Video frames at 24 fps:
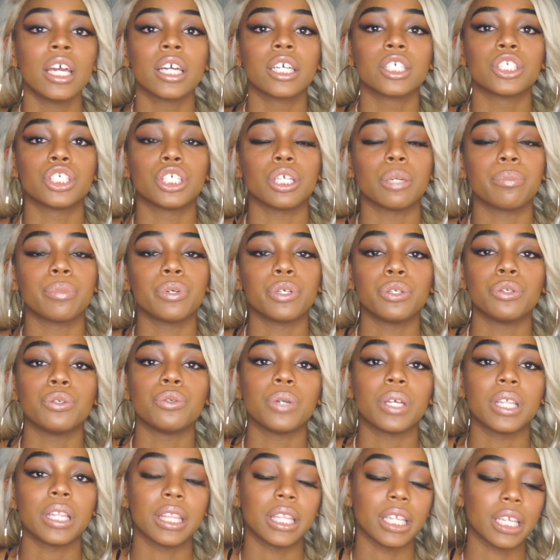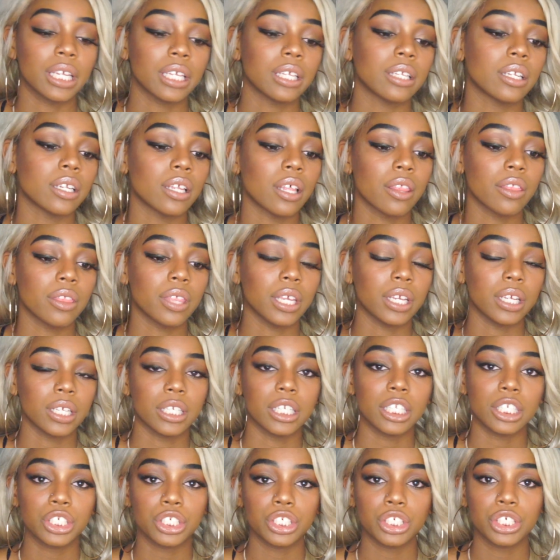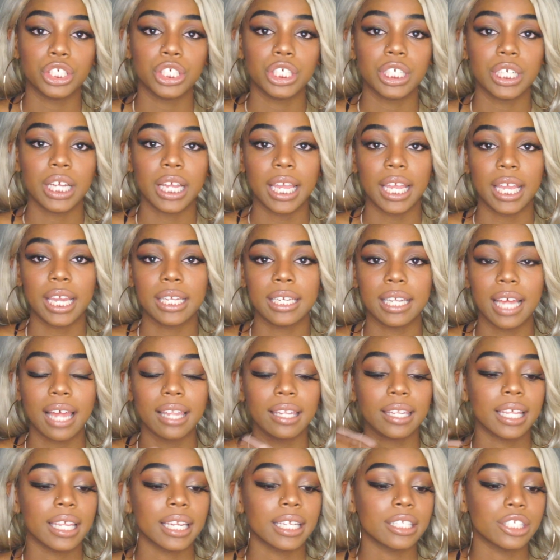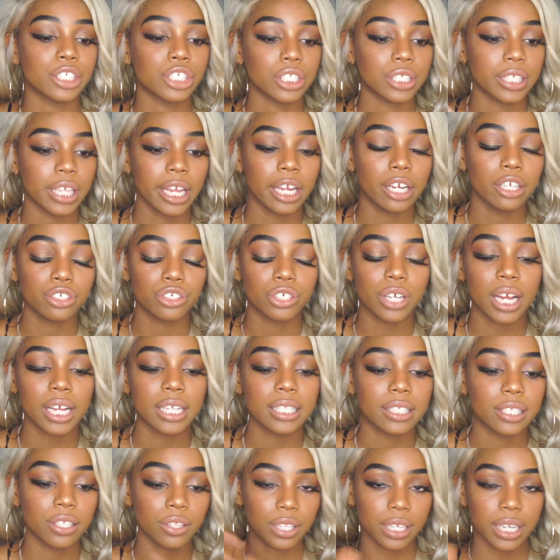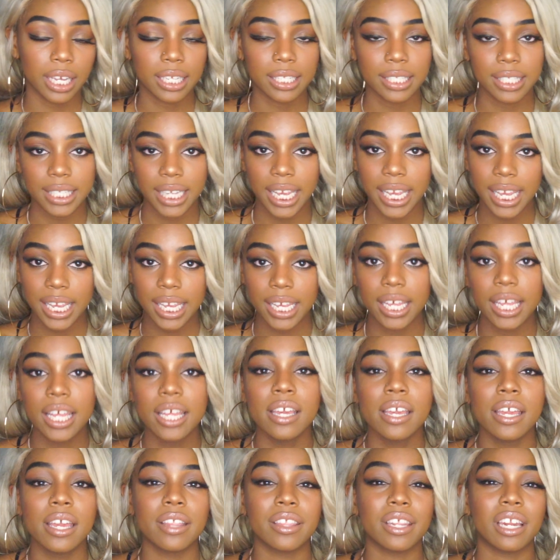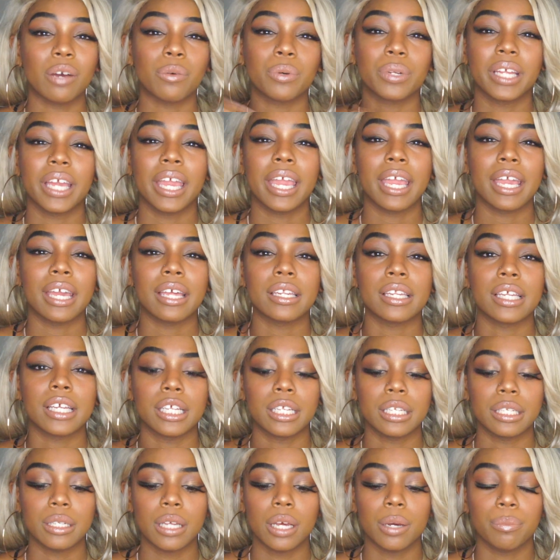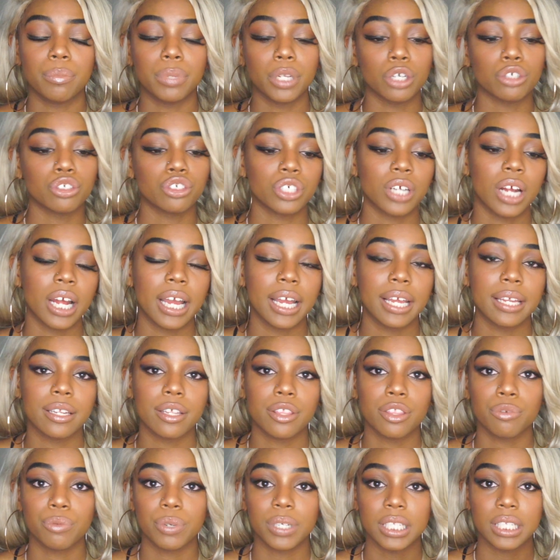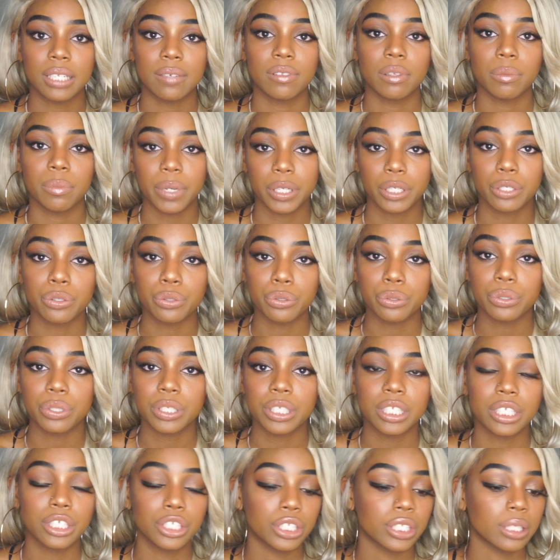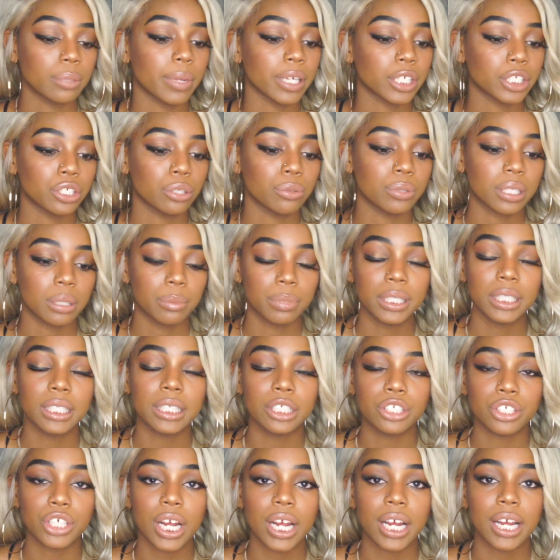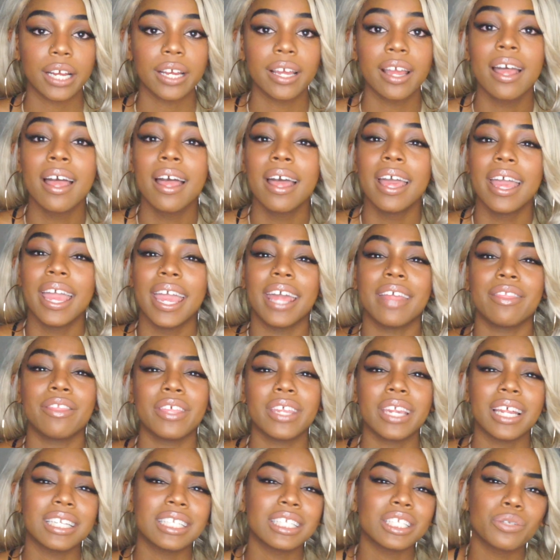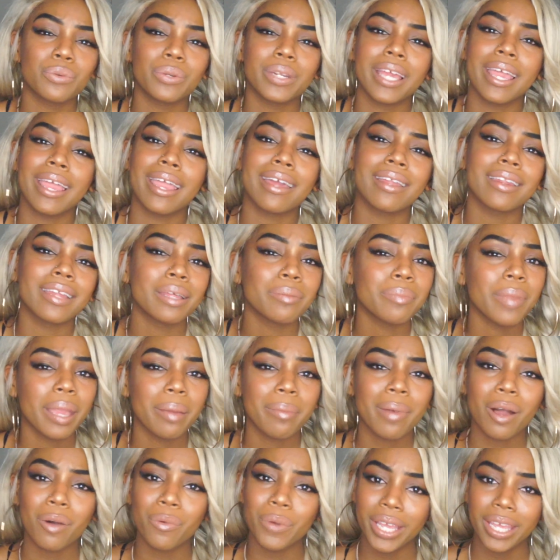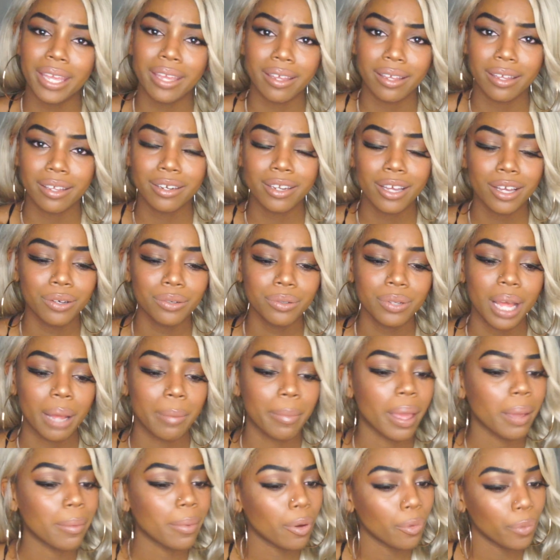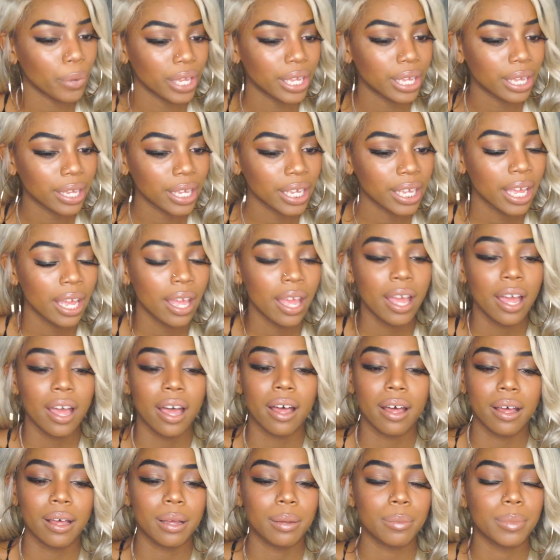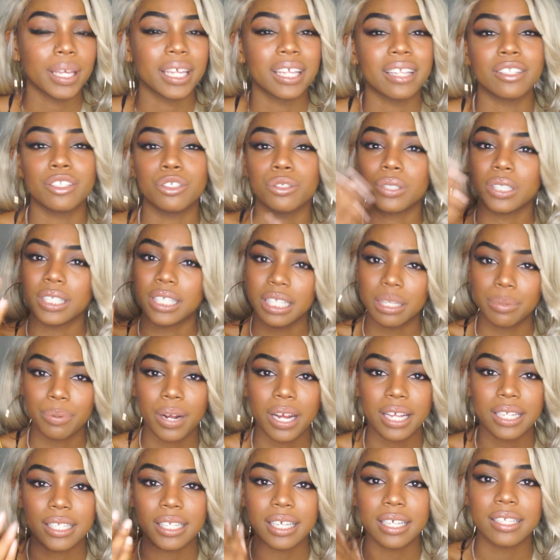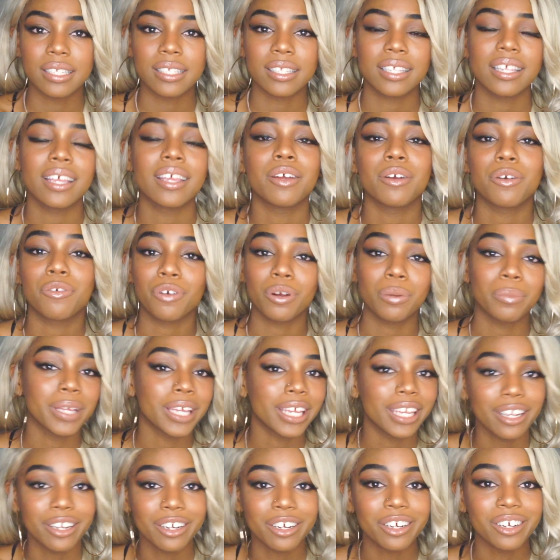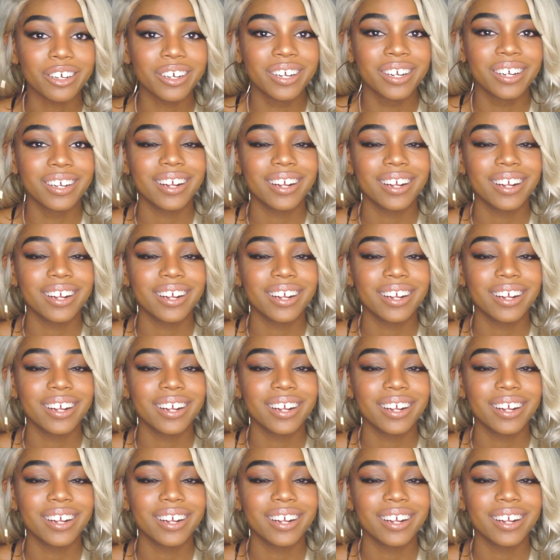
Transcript: shampoo and then the conditioner, and I let it just air dry until the next day, and then I went ahead and blow dried the rest of the bundles just to make sure it was completely dry, and then I just went ahead and made my wig. You know, I made my wig, and you'll see the process from here